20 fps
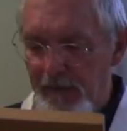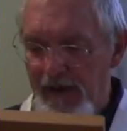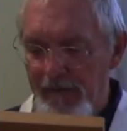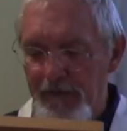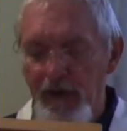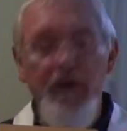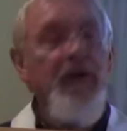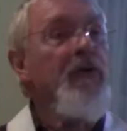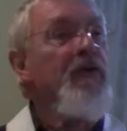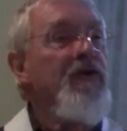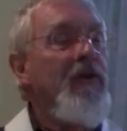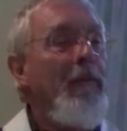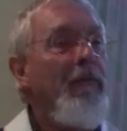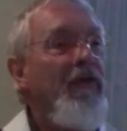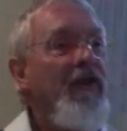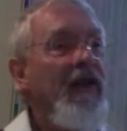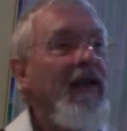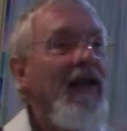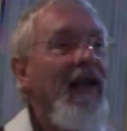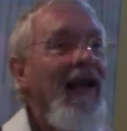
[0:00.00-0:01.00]
we have to do
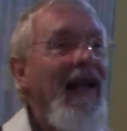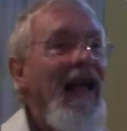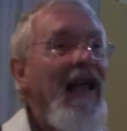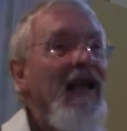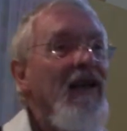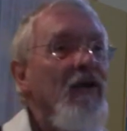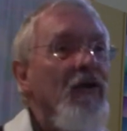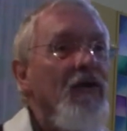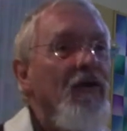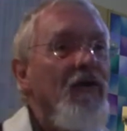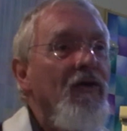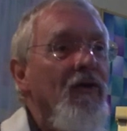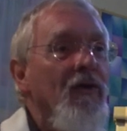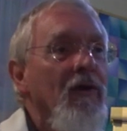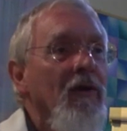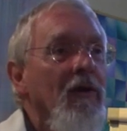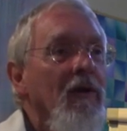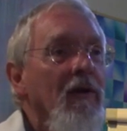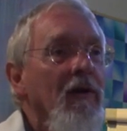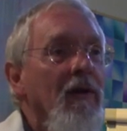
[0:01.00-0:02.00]
something
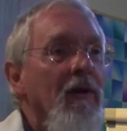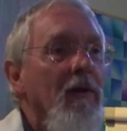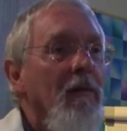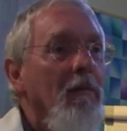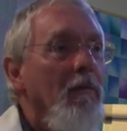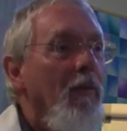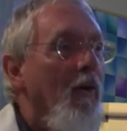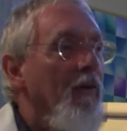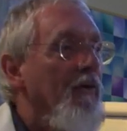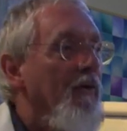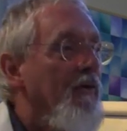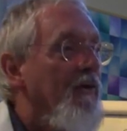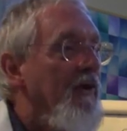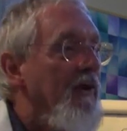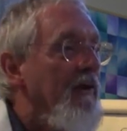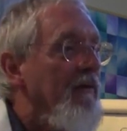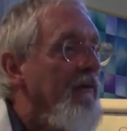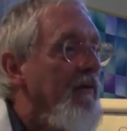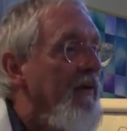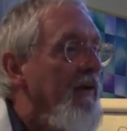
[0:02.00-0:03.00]
else,
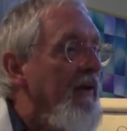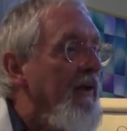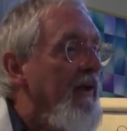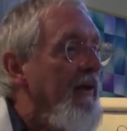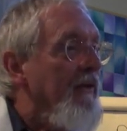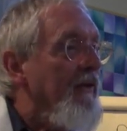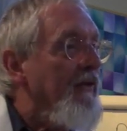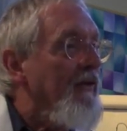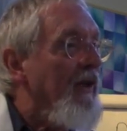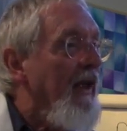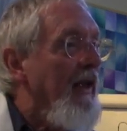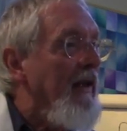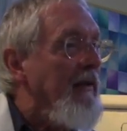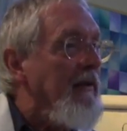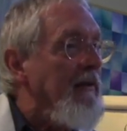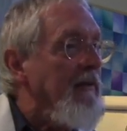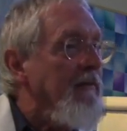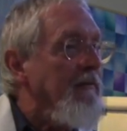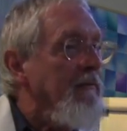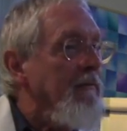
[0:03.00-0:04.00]
positive,
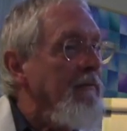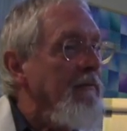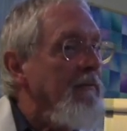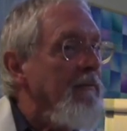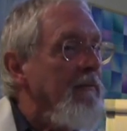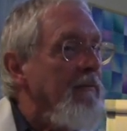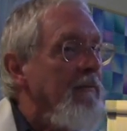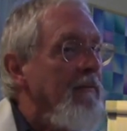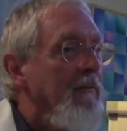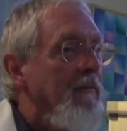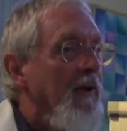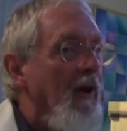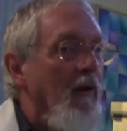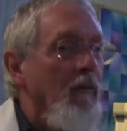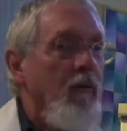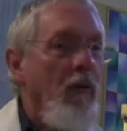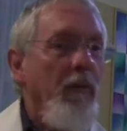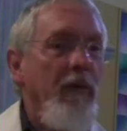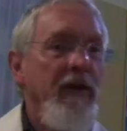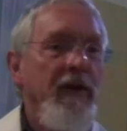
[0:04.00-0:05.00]
instead
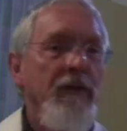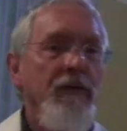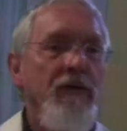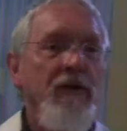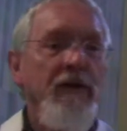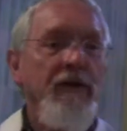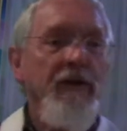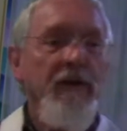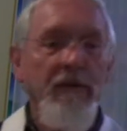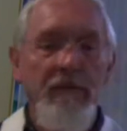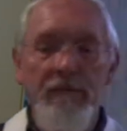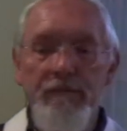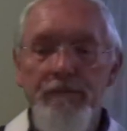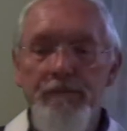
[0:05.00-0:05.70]
of what we usually do.